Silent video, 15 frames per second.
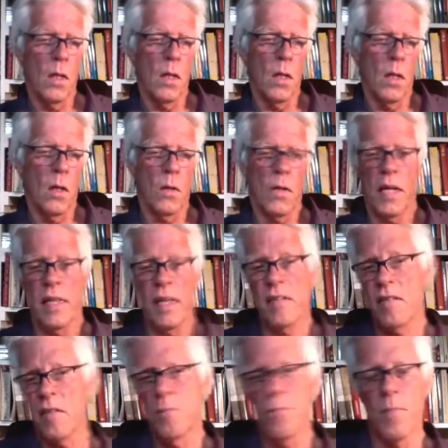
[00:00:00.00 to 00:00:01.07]
Okay, that's
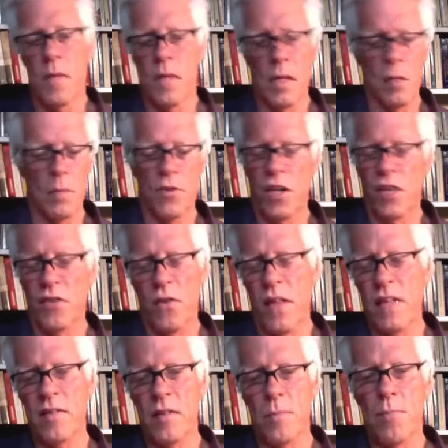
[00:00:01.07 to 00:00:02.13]
a, Jessel,
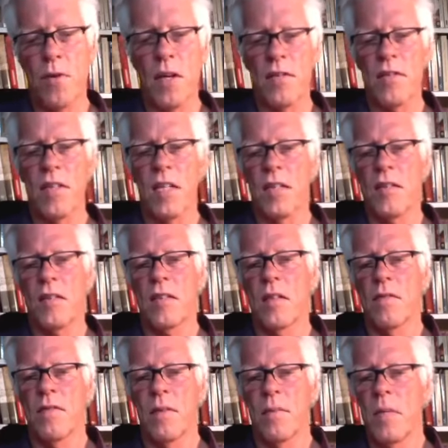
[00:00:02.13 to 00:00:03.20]
that's a process
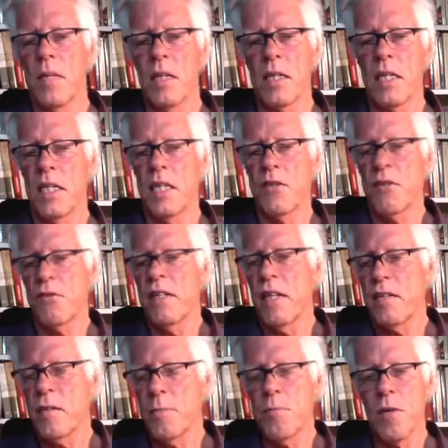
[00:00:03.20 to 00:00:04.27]
of American history.
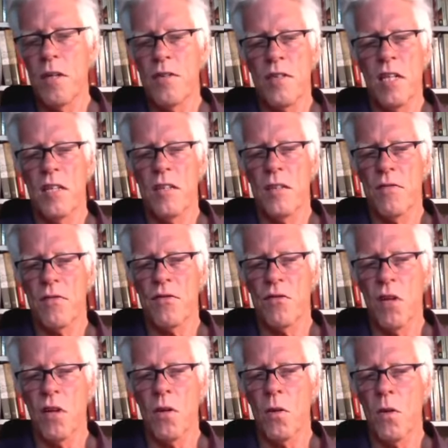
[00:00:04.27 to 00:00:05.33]
That's a process of
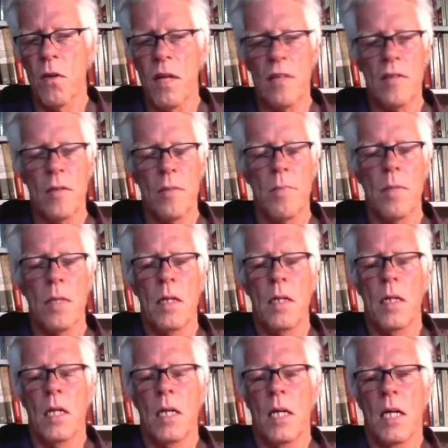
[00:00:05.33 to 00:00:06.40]
struggle.
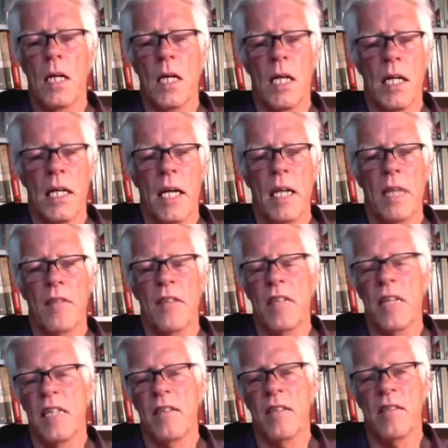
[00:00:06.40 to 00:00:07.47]
I
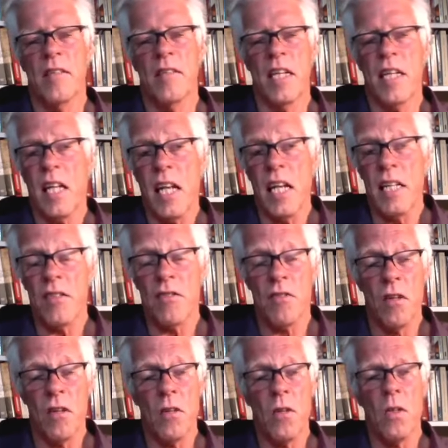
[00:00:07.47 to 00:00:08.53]
hesitate to say class
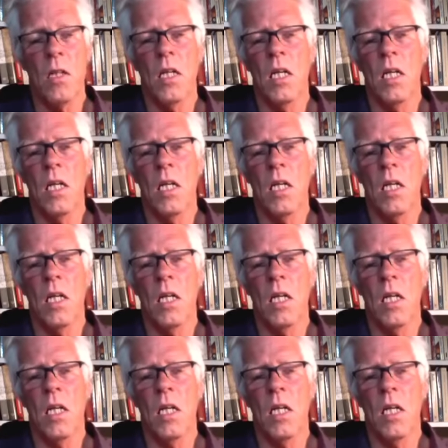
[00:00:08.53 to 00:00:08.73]
struggle,